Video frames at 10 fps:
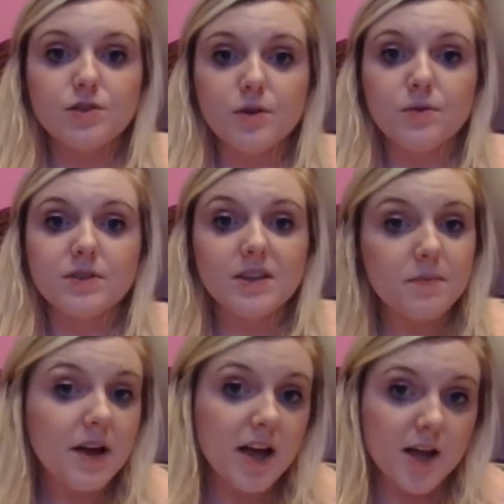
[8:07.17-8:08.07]
So
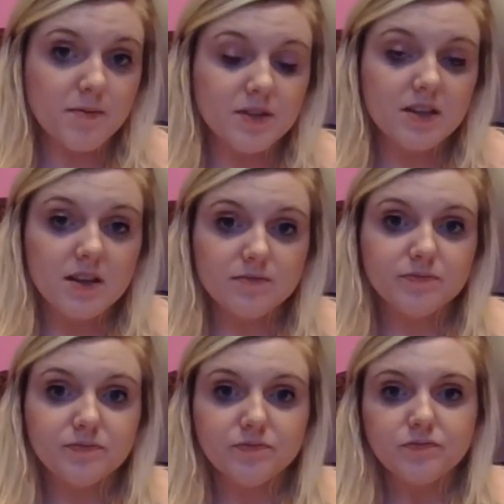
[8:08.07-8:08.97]
sometimes
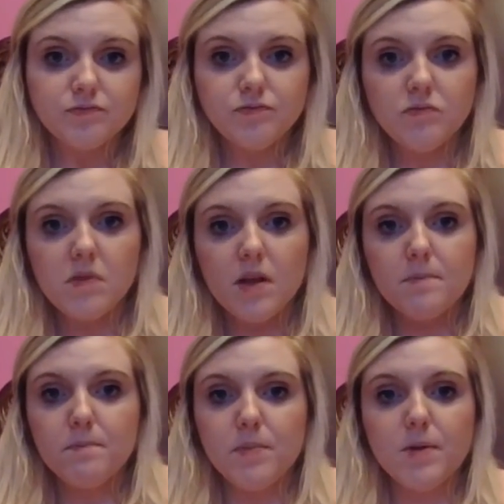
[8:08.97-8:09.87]

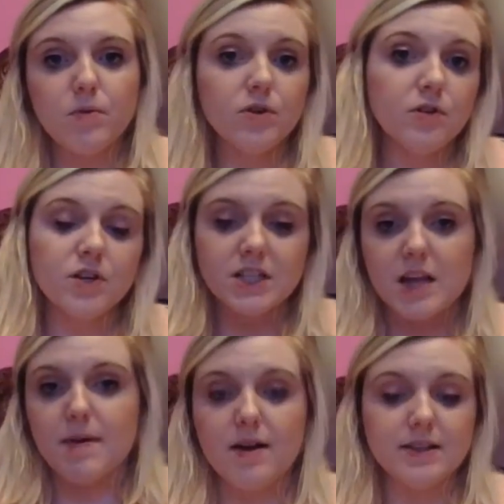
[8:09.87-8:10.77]
people do
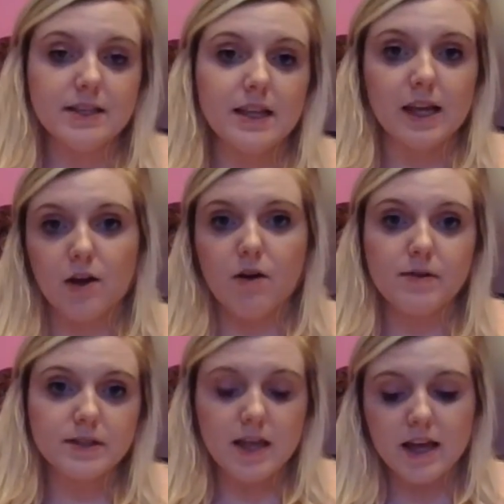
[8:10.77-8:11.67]
just come out and say like,
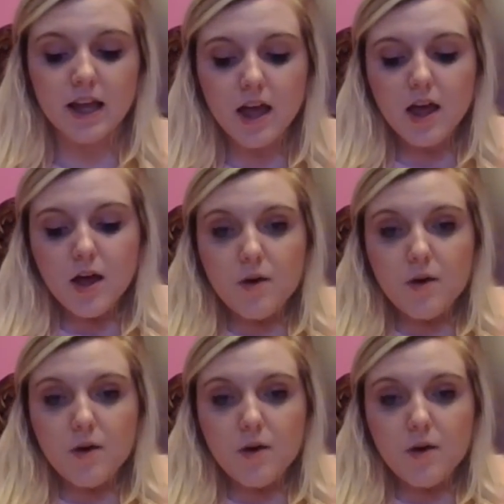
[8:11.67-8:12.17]
oh, I was lying.